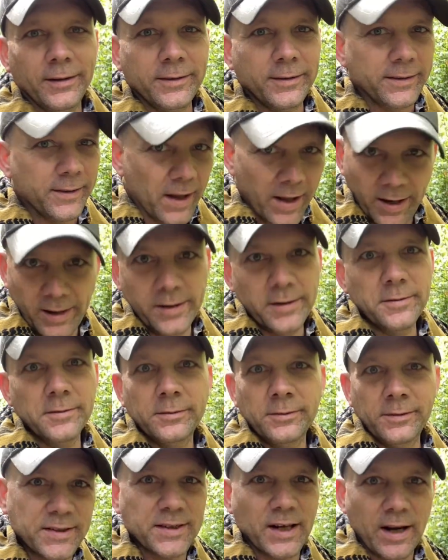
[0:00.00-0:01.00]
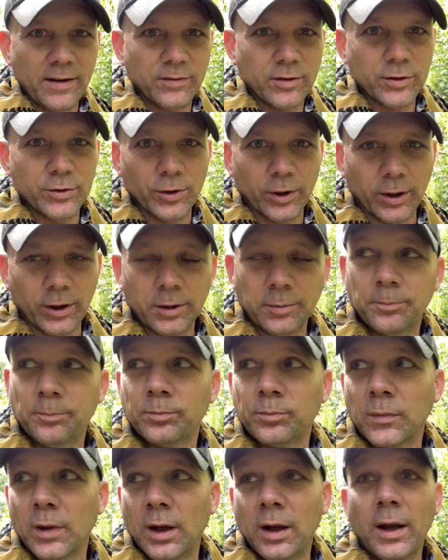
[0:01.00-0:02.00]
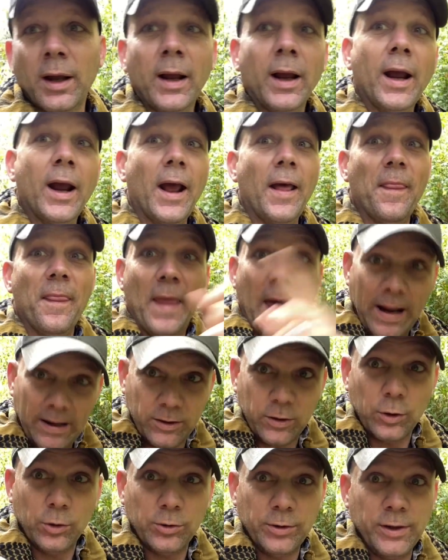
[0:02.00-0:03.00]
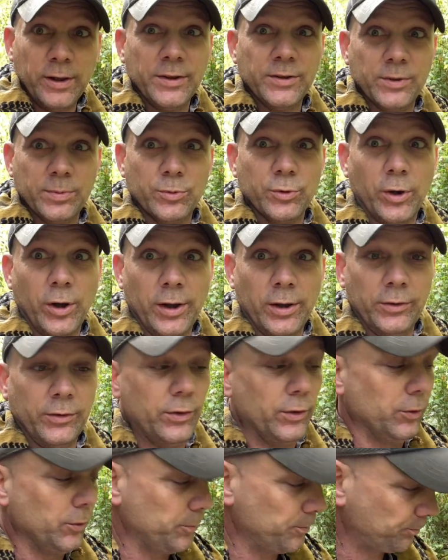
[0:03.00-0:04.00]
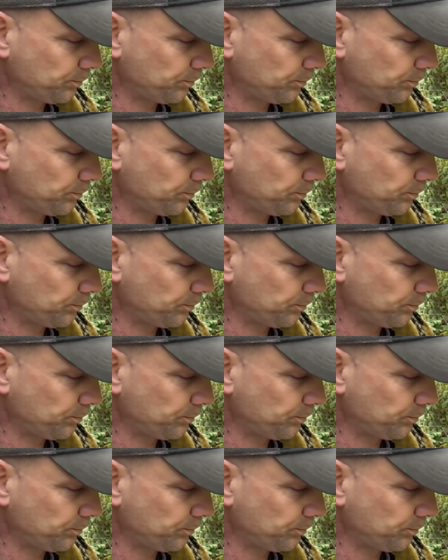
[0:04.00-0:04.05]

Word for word: dead, safe to drink. And that dude needs some training too.